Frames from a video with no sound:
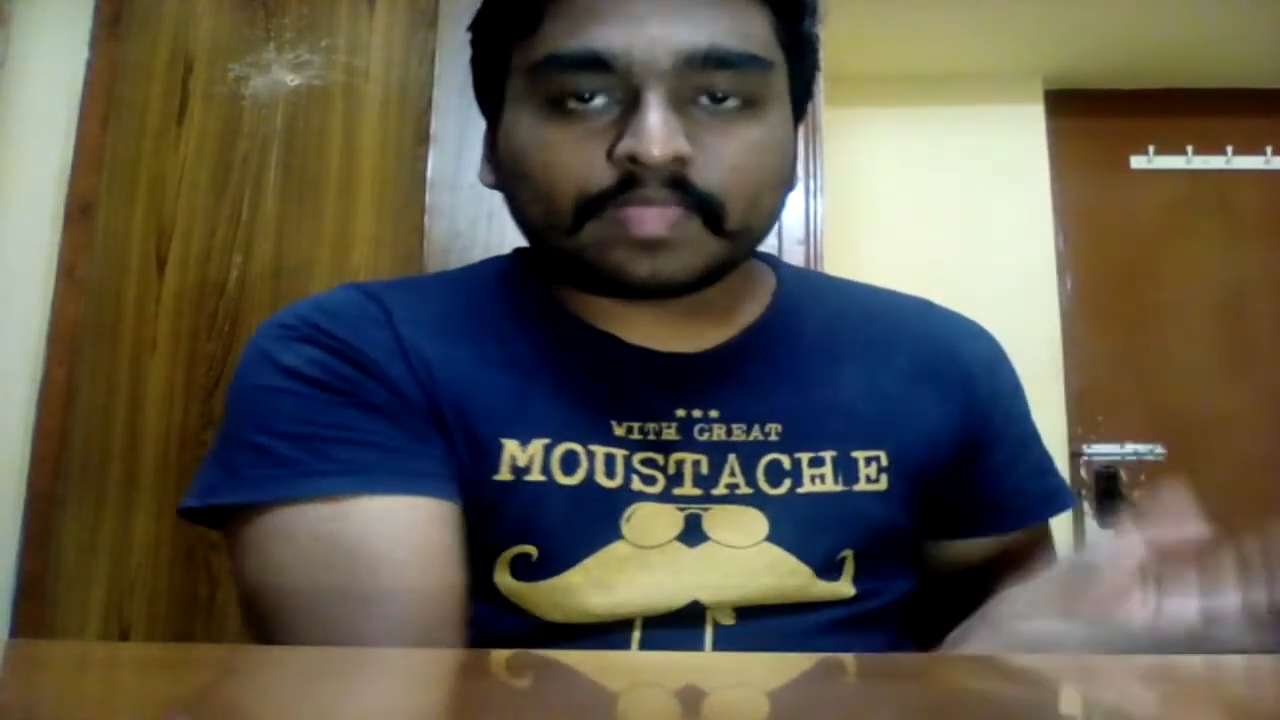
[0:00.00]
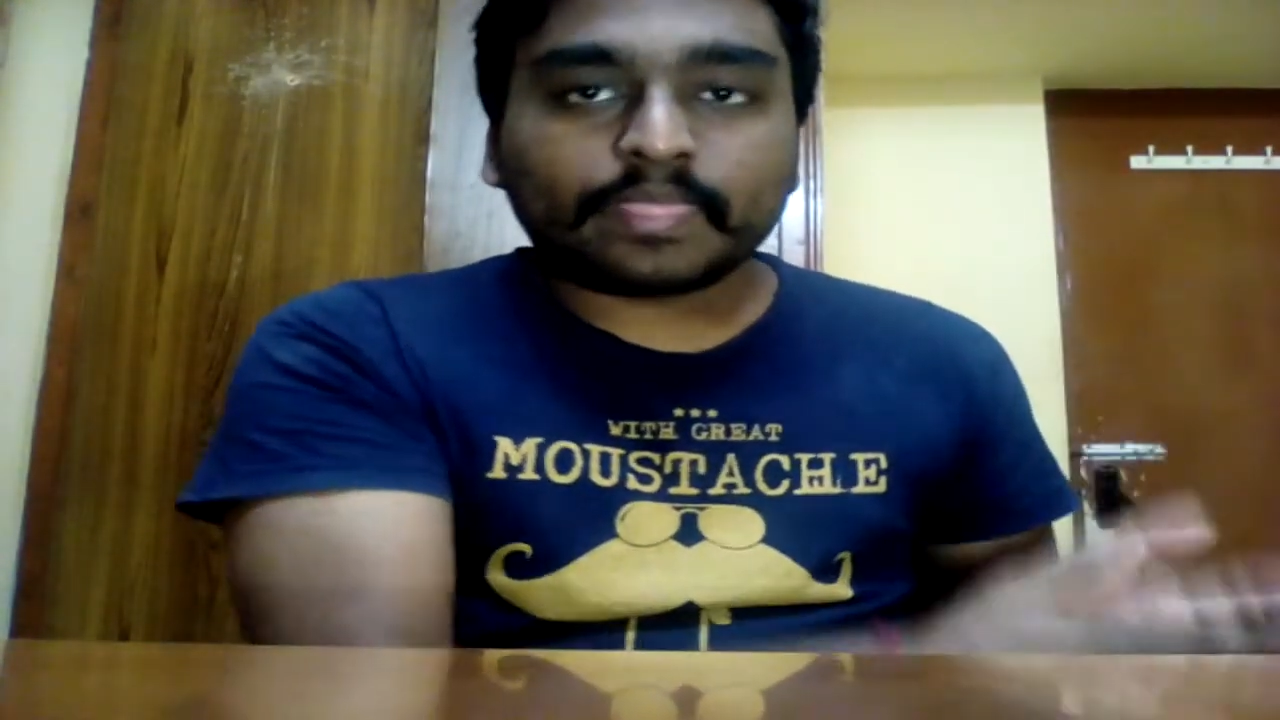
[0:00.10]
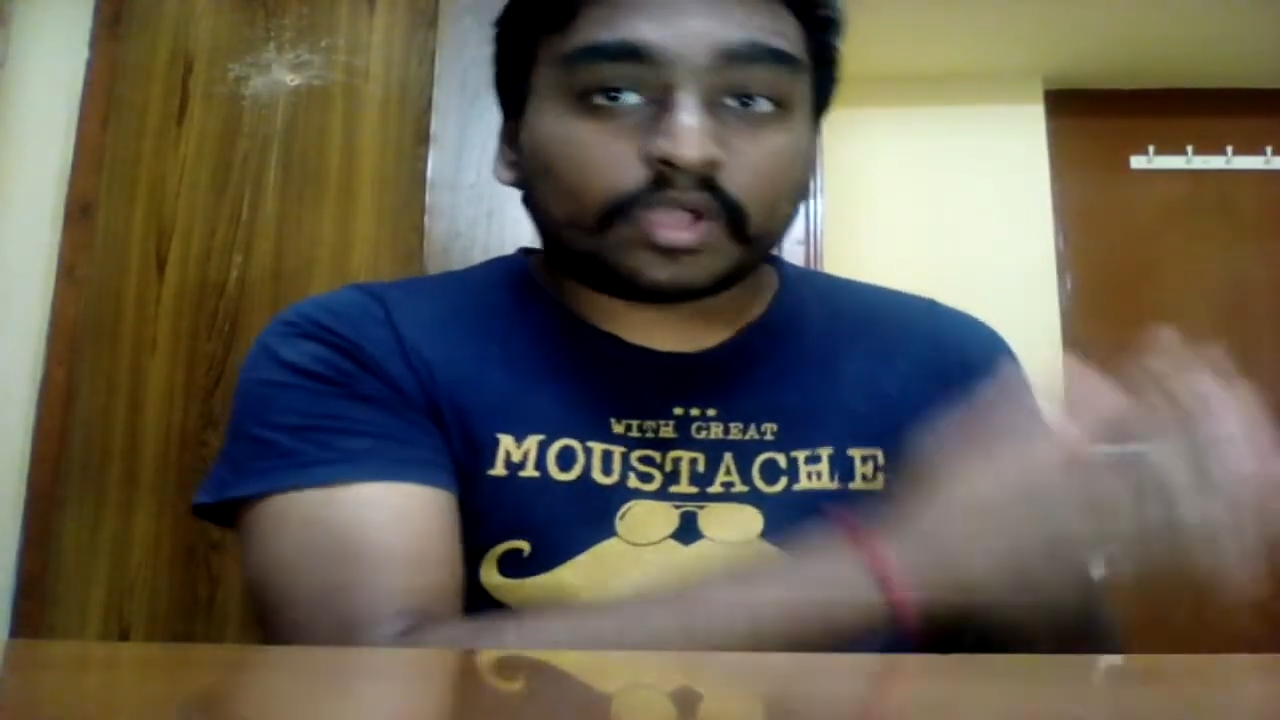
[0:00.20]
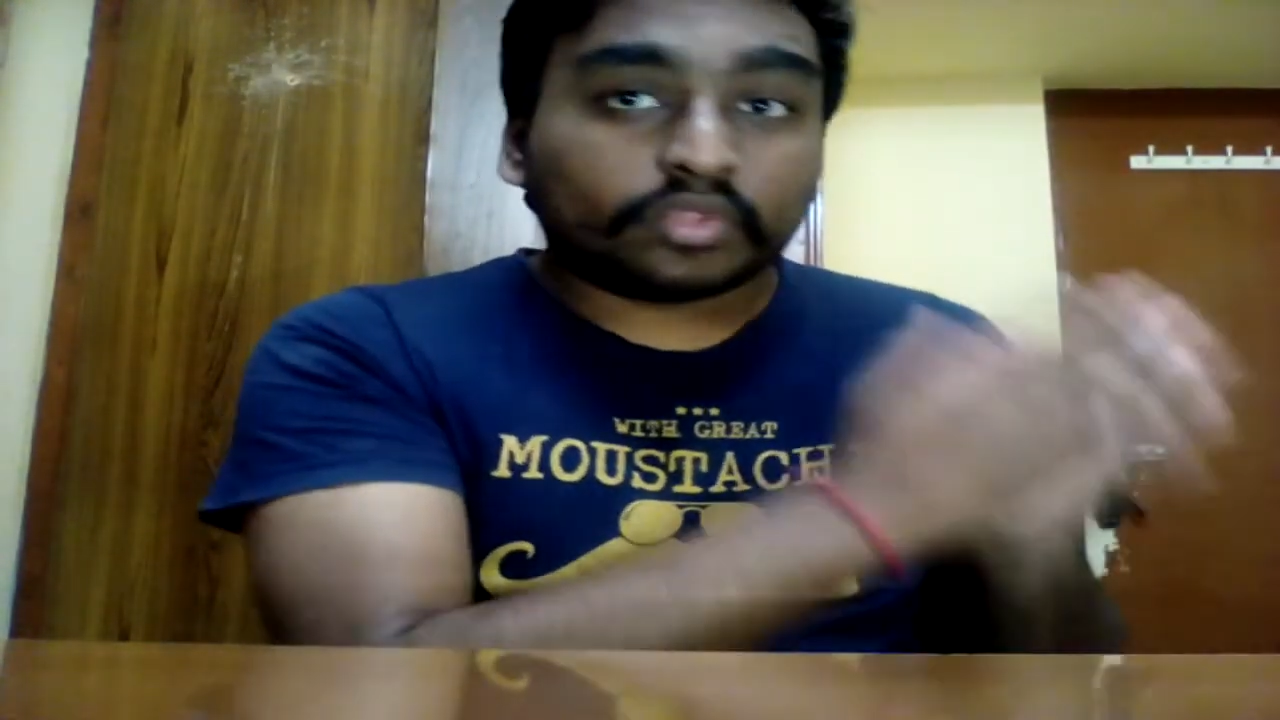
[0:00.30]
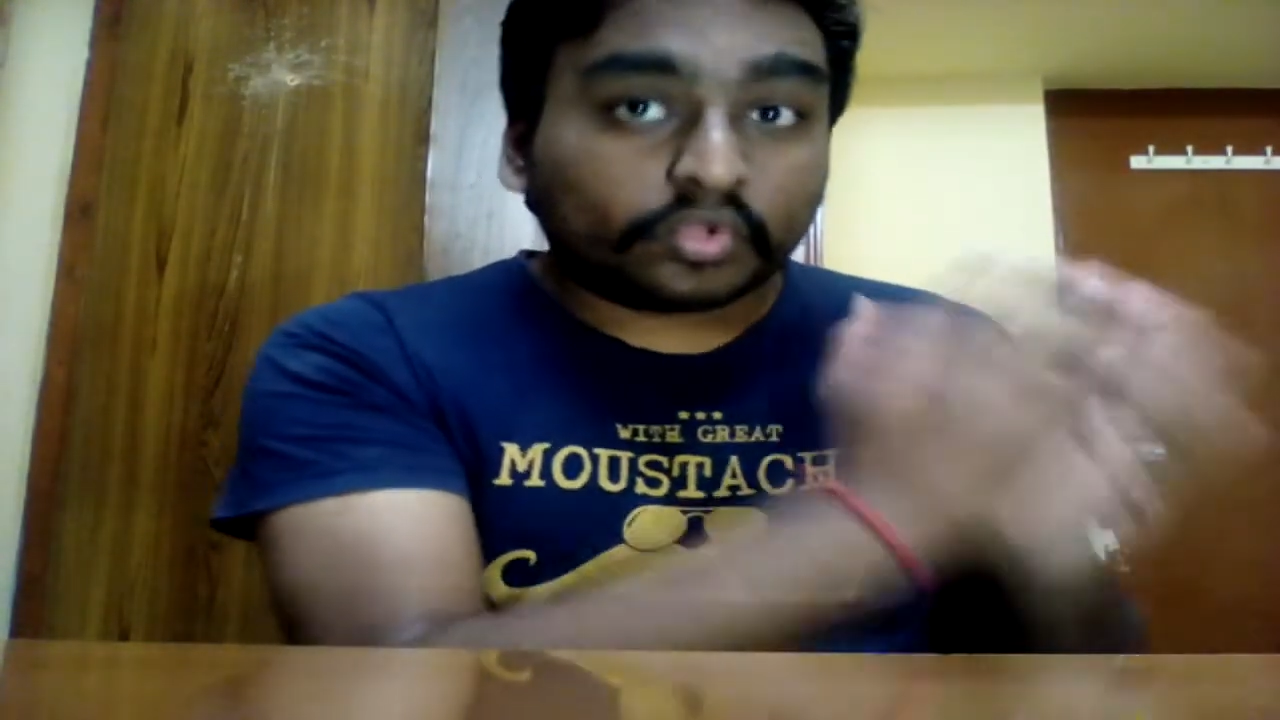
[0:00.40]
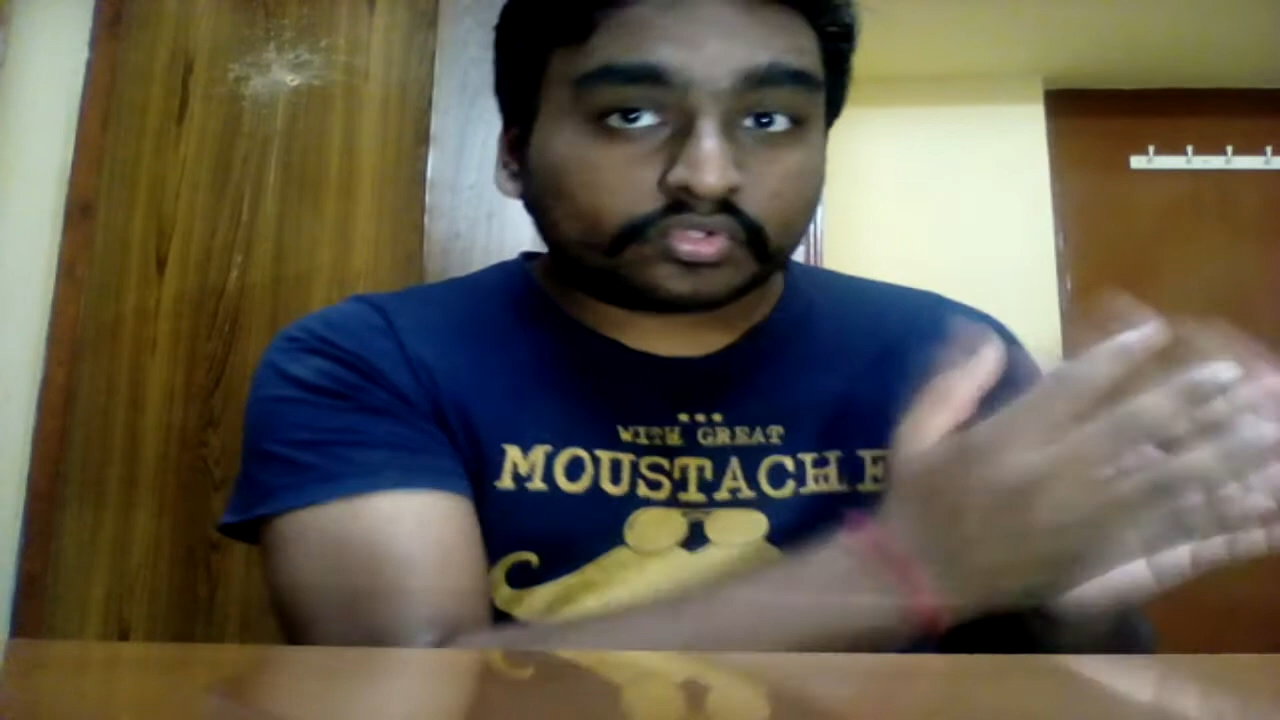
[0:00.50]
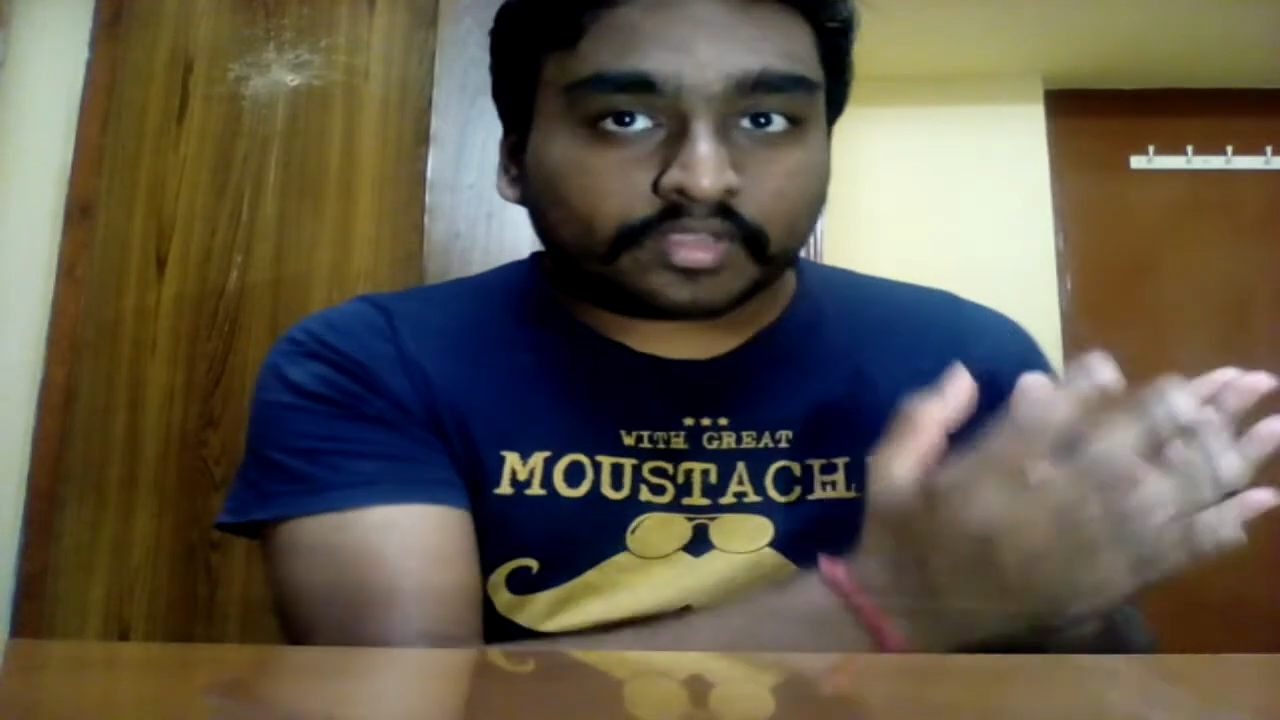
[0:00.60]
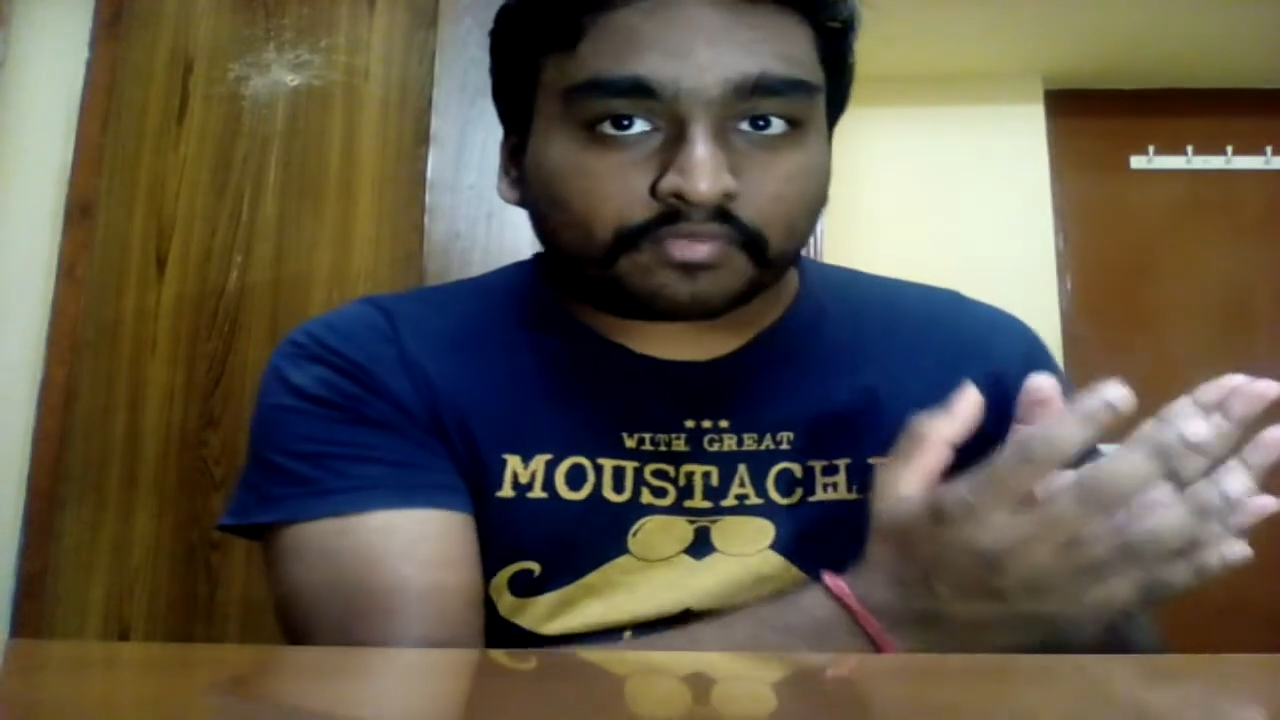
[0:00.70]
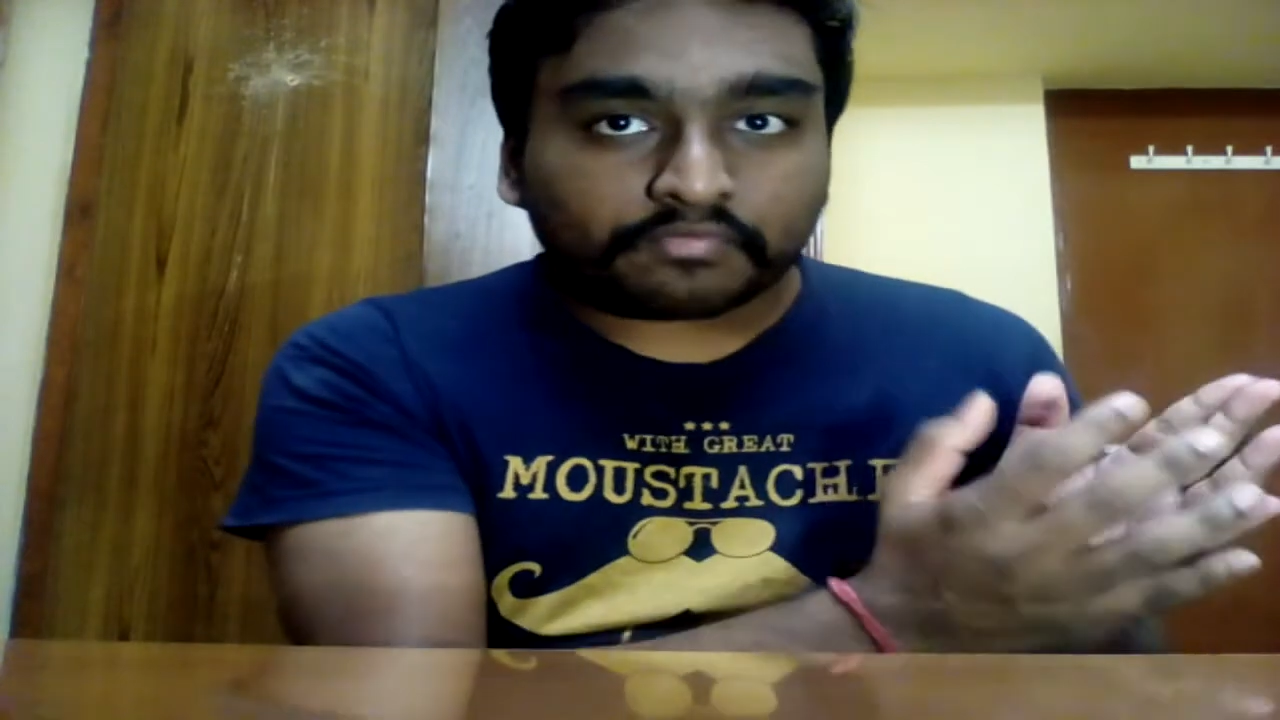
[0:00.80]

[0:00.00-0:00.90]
those kind